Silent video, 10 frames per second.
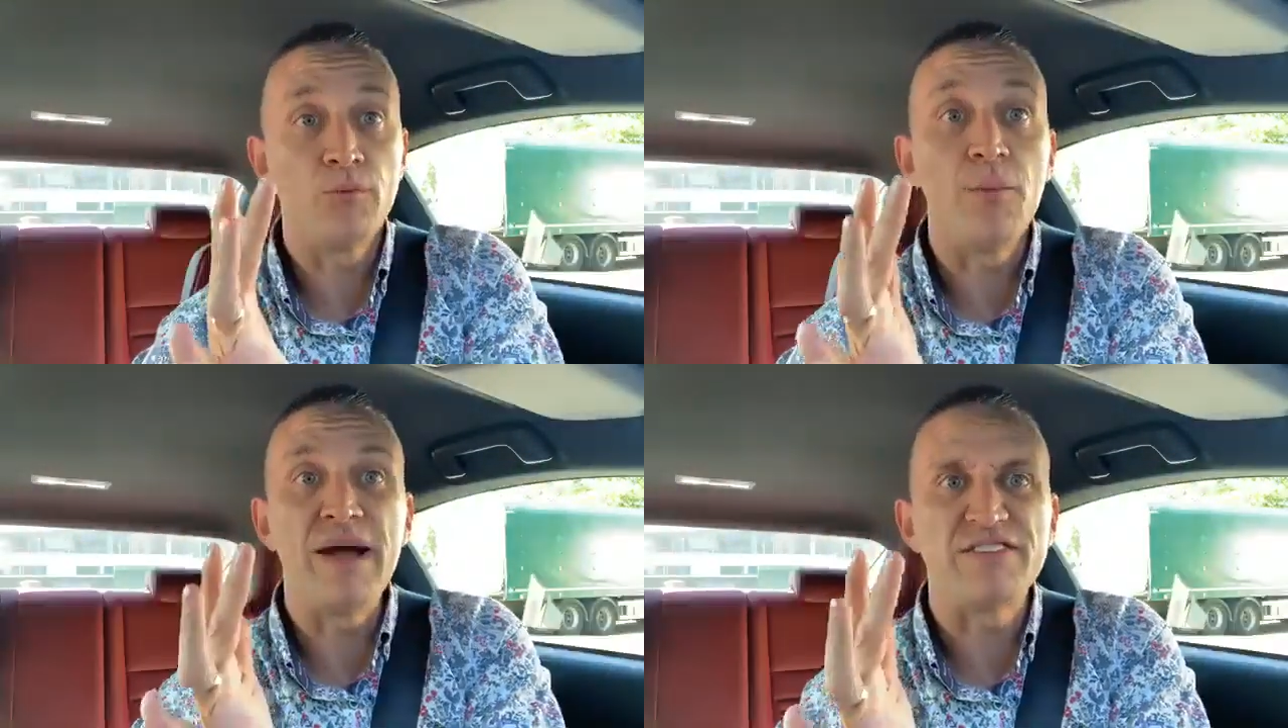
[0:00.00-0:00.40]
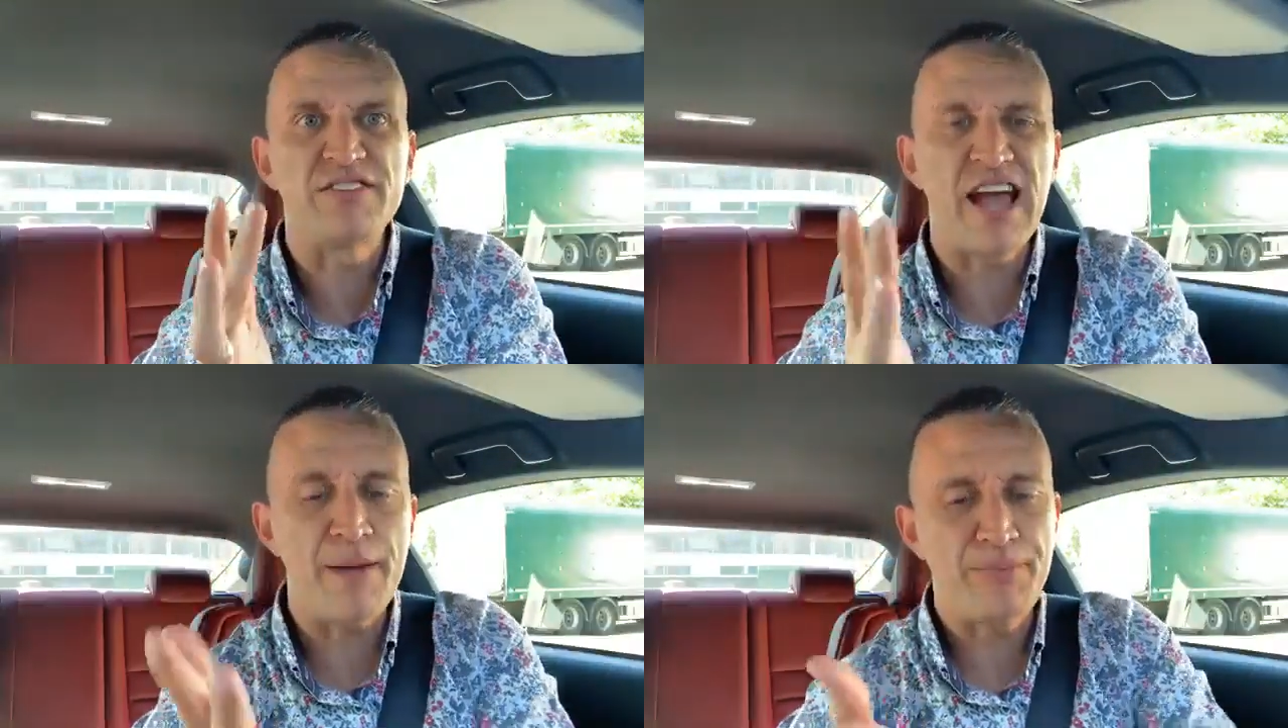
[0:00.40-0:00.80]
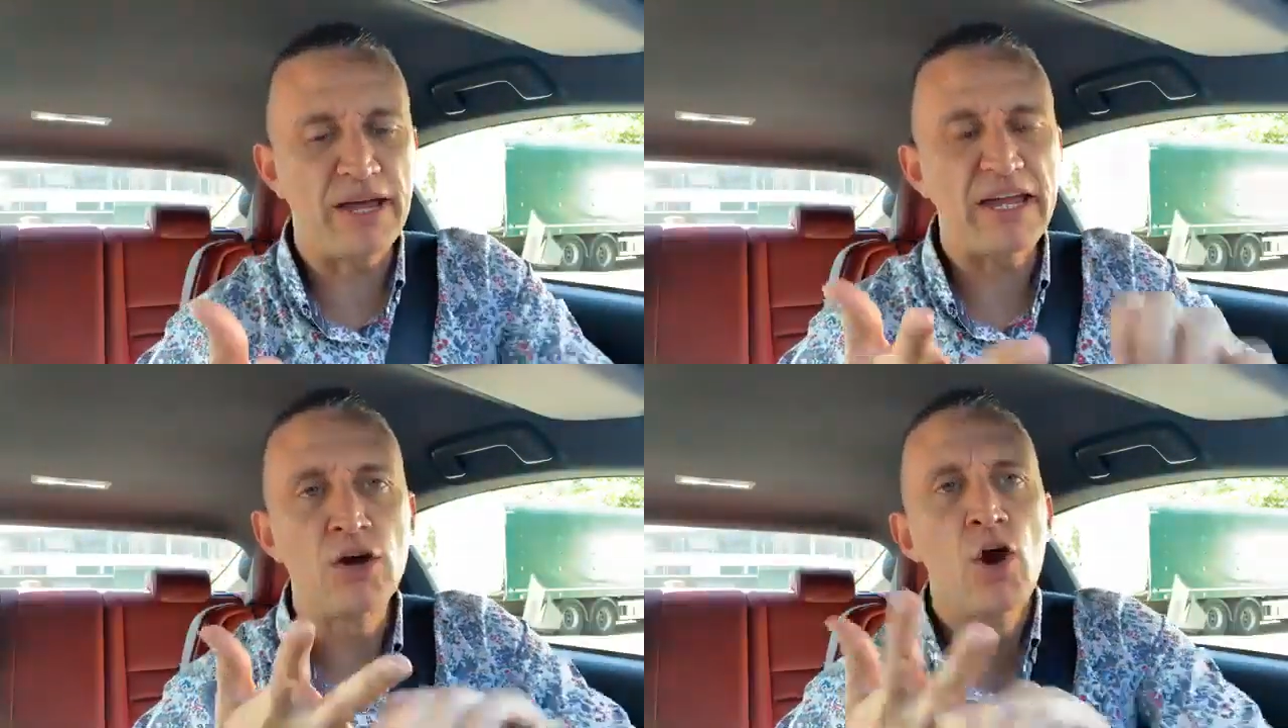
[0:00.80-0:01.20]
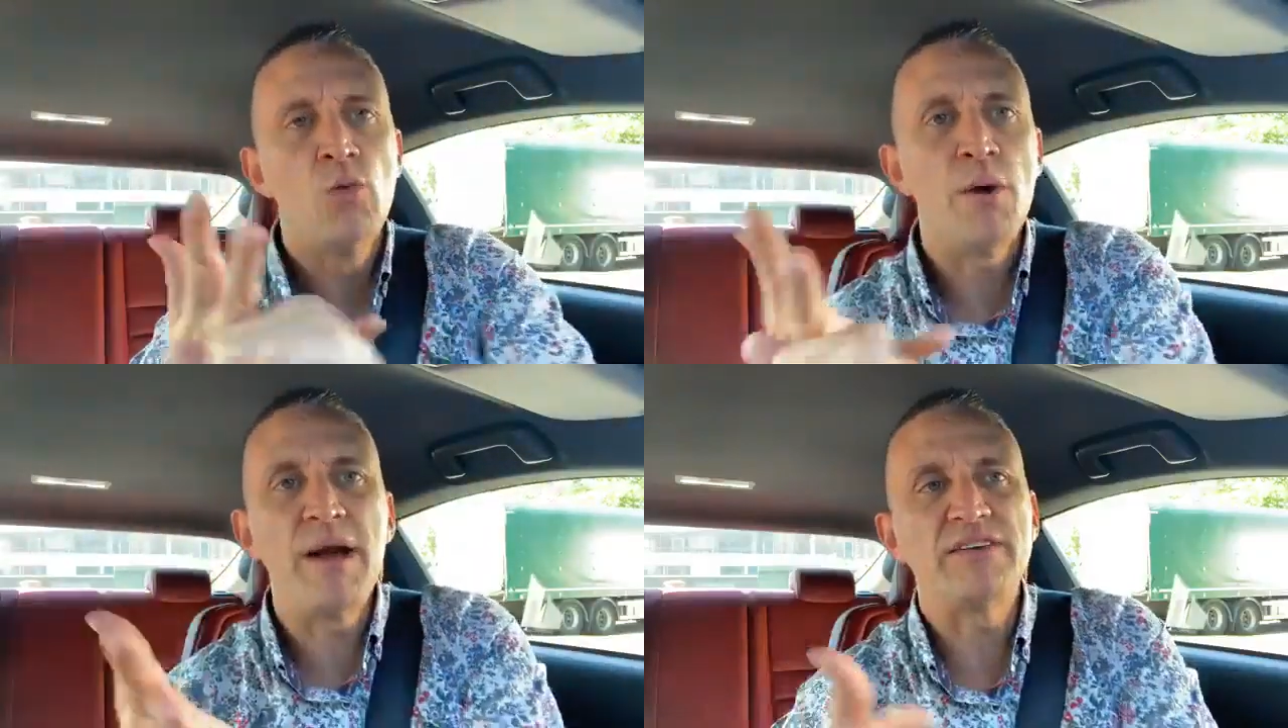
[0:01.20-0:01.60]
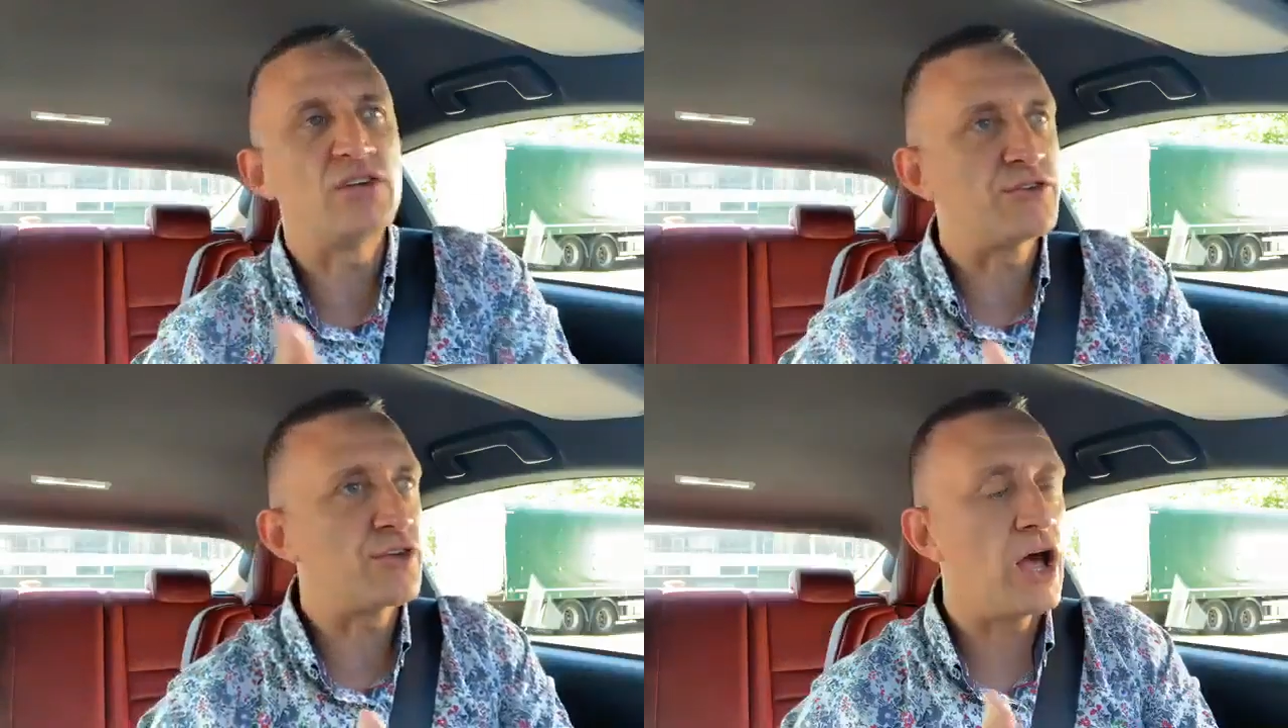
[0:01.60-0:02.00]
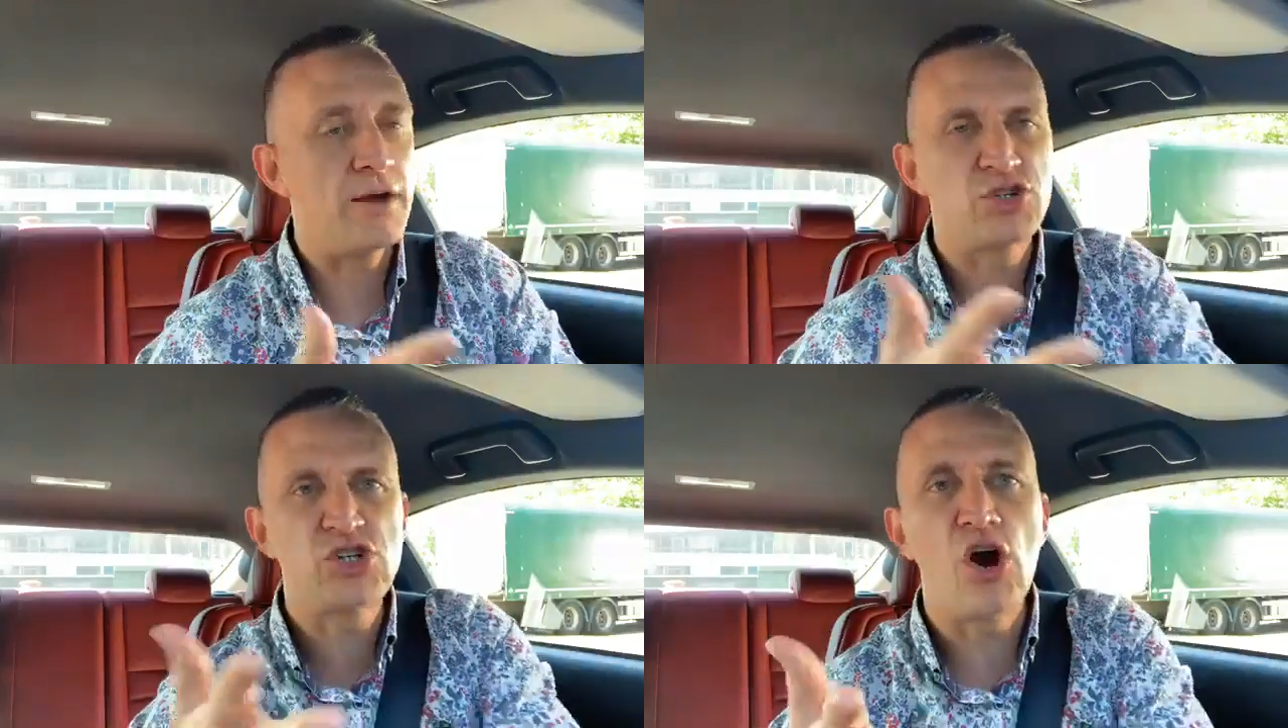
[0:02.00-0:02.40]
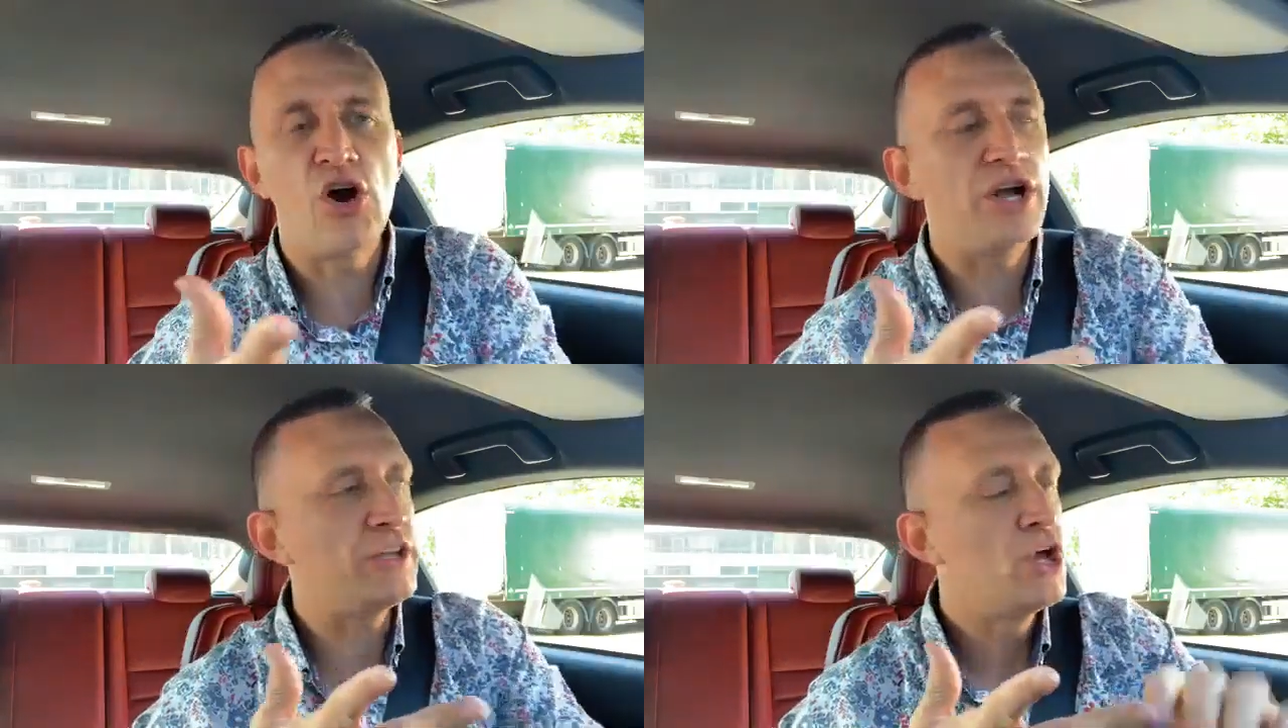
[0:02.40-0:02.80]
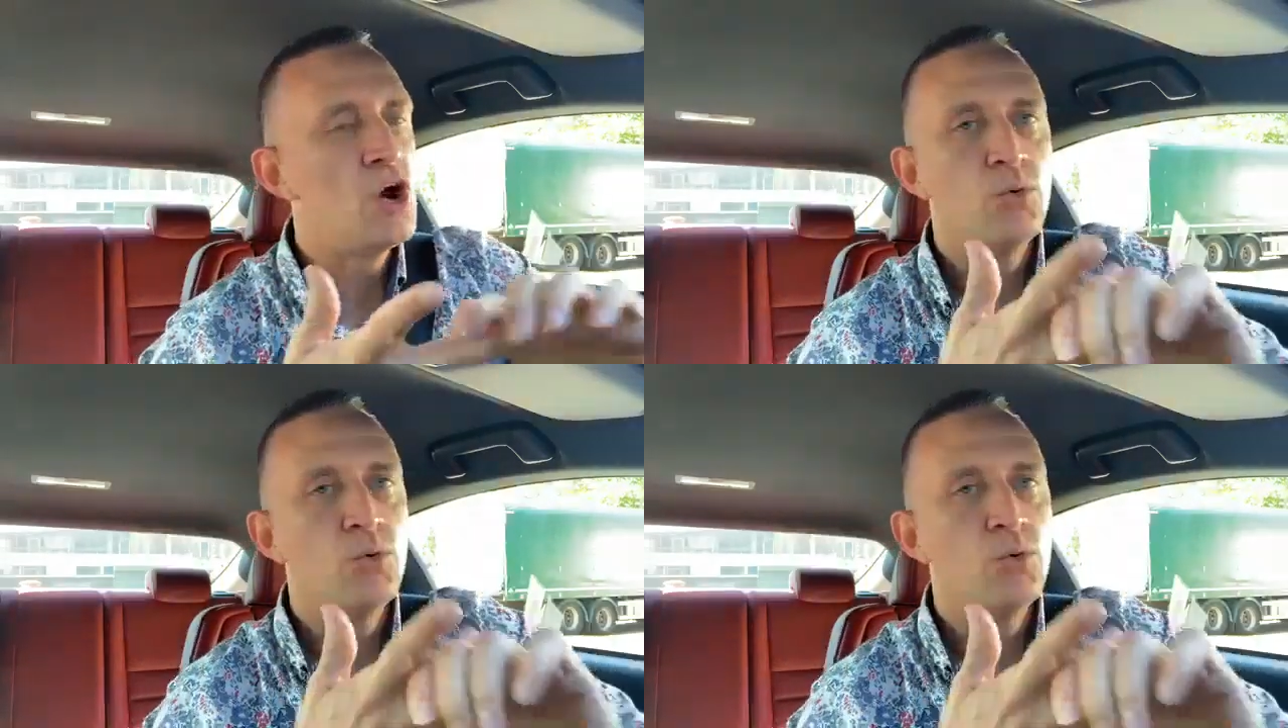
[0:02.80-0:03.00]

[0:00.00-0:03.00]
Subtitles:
makes us happy, what makes us shine,